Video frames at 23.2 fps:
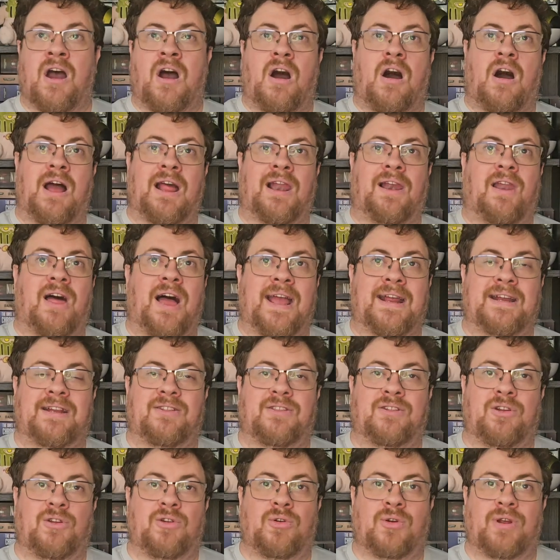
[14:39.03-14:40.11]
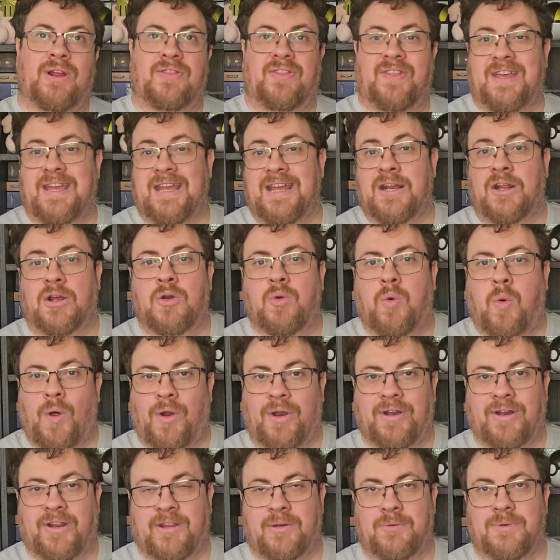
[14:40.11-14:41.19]
I liked the look at the
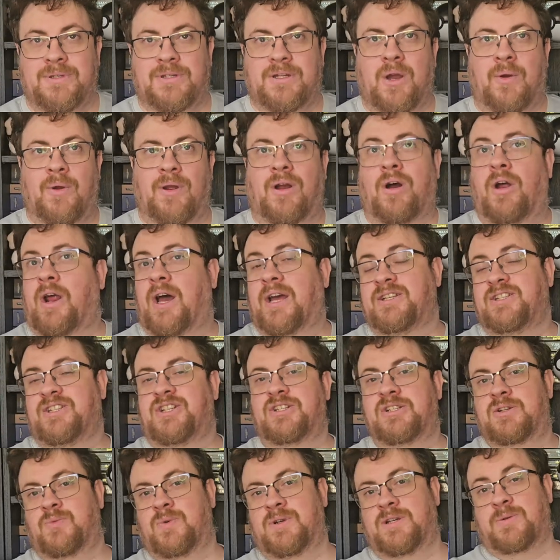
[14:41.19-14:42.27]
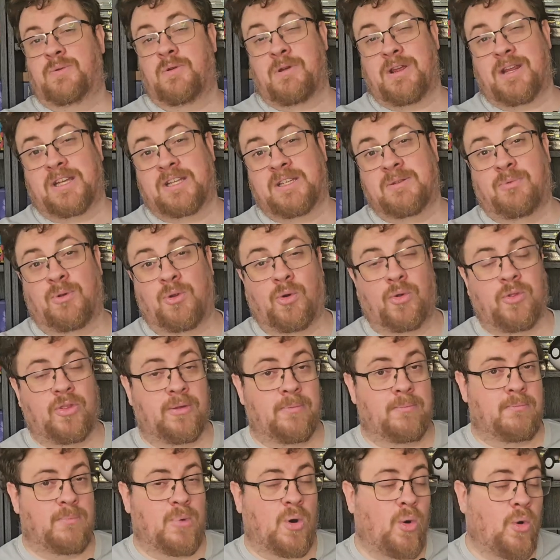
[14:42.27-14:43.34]
inequality that was going on. I just wish we explored them
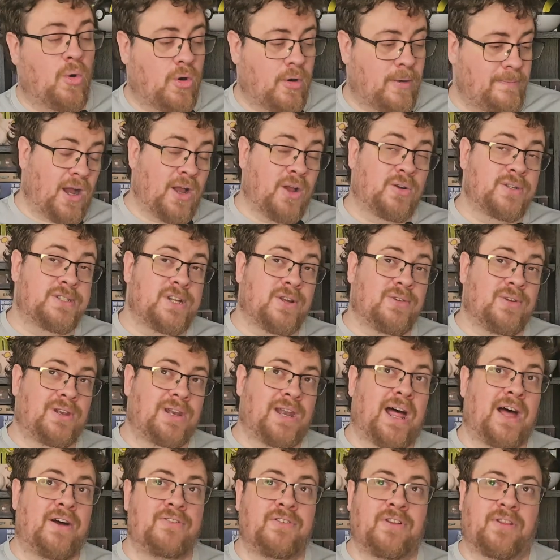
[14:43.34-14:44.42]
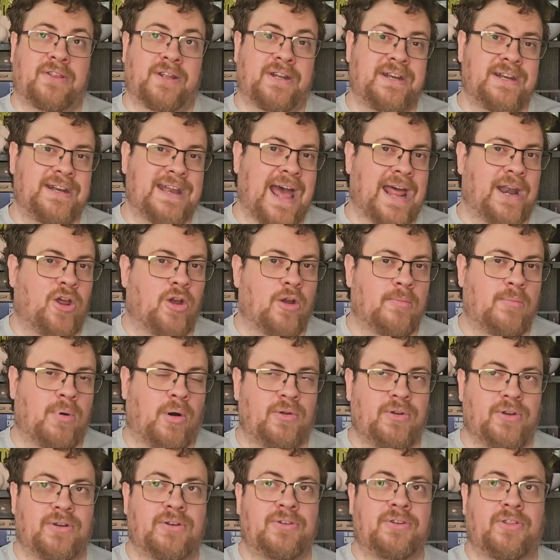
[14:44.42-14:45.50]
more. I also loved the
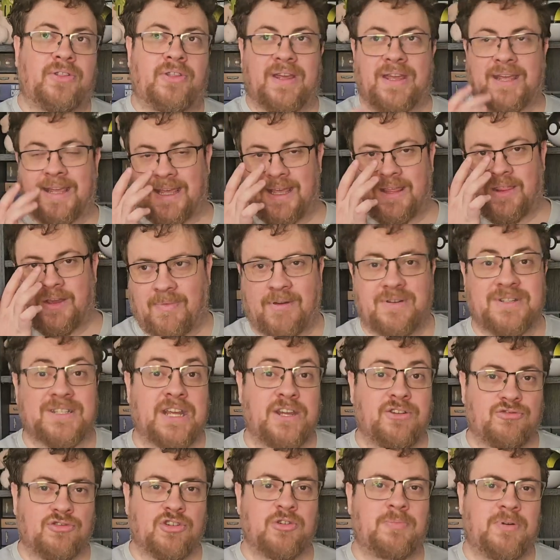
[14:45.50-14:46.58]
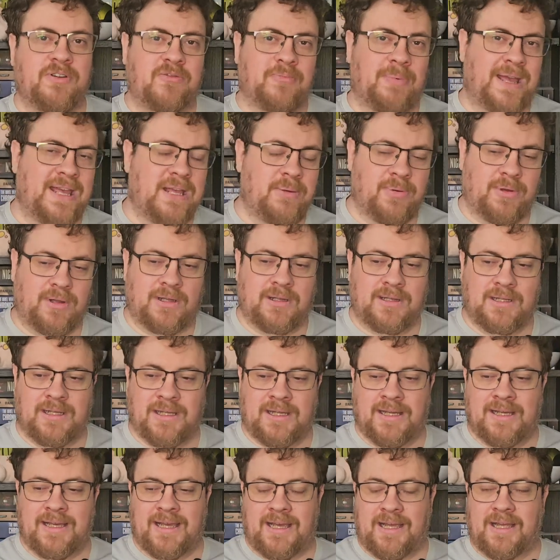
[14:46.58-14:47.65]
nano-bonded thing here. There is a group of people
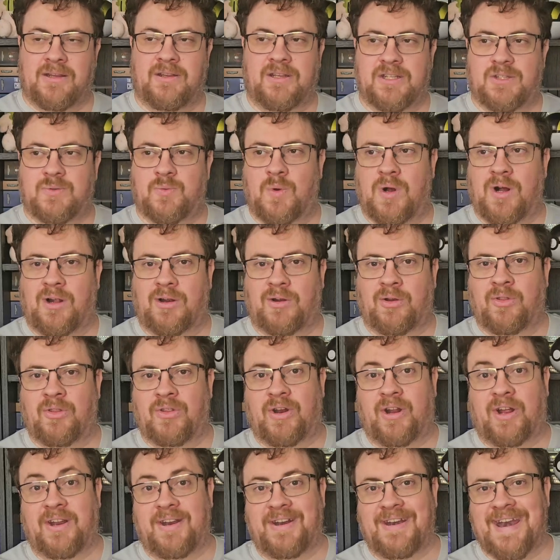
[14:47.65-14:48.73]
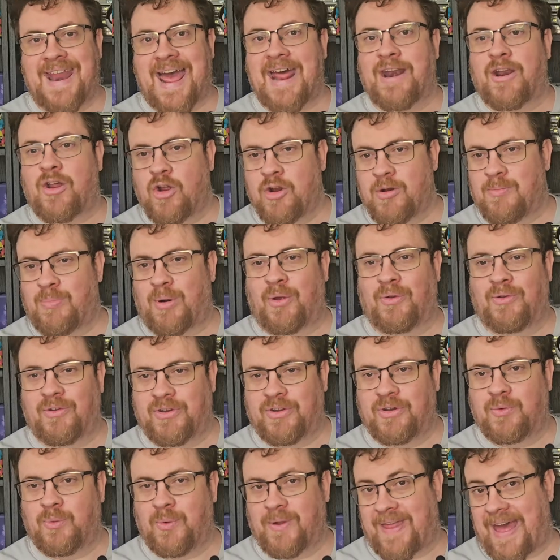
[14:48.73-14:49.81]
in this world that are
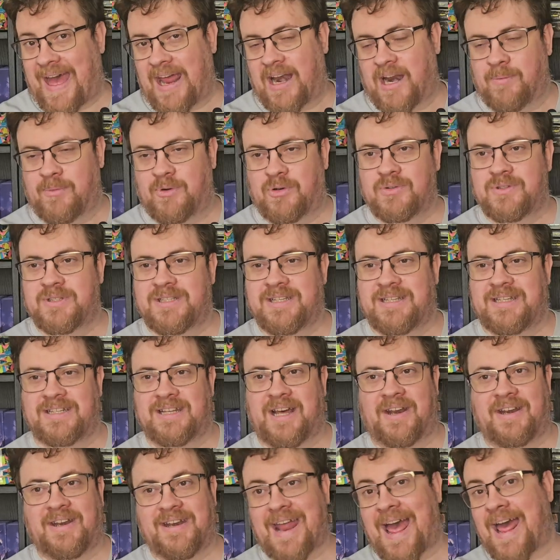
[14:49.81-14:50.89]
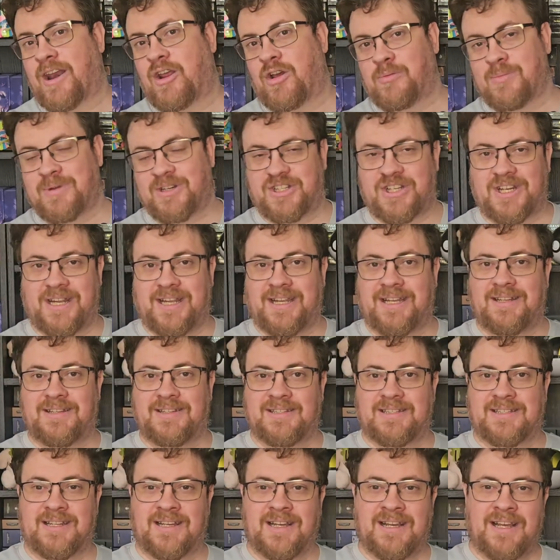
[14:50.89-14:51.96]
nano-bonded with animals. These are
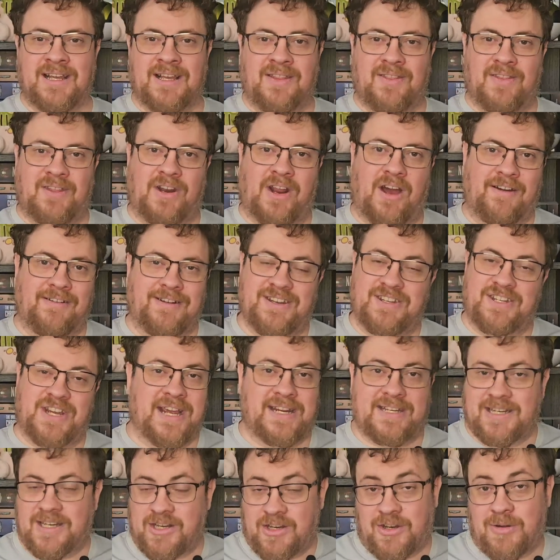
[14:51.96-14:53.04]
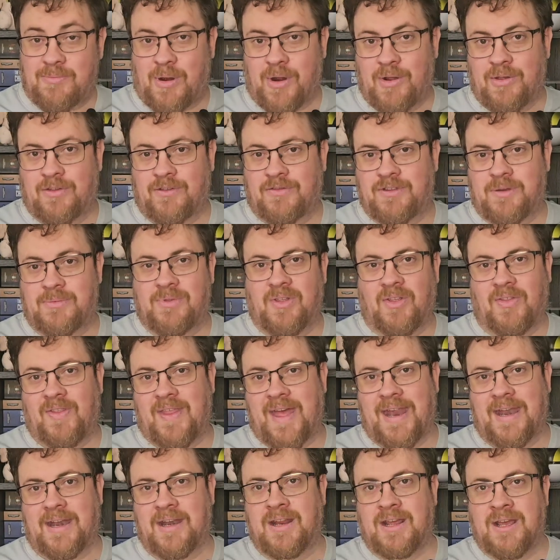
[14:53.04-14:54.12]
nano-machines that are injected into both of them that
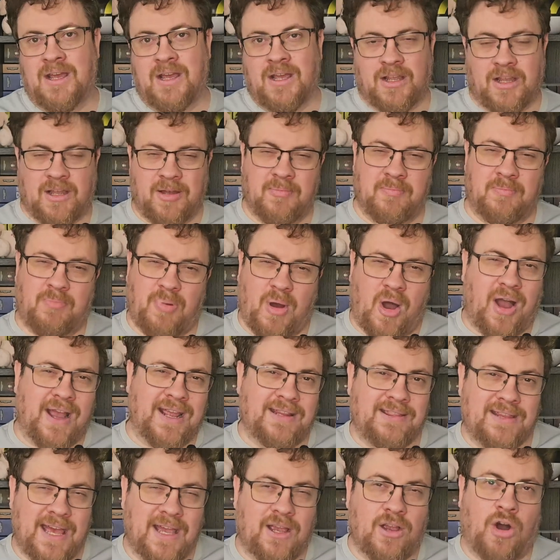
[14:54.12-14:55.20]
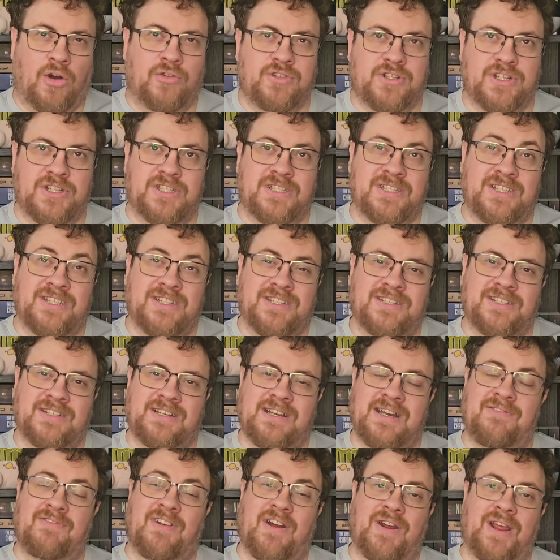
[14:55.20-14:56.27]
then combine their consciousnesses
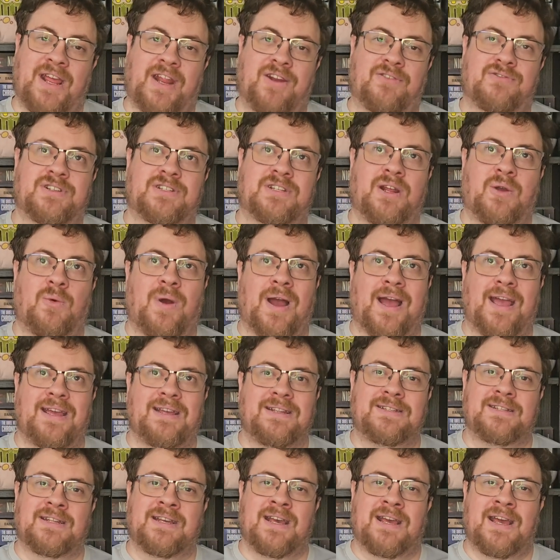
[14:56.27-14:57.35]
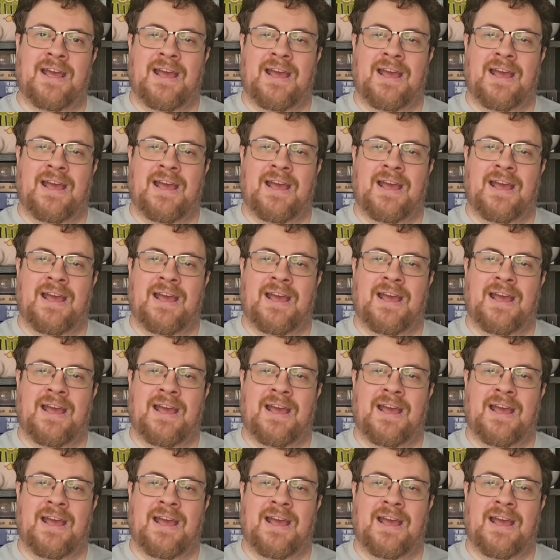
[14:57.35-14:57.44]
in very interesting ways.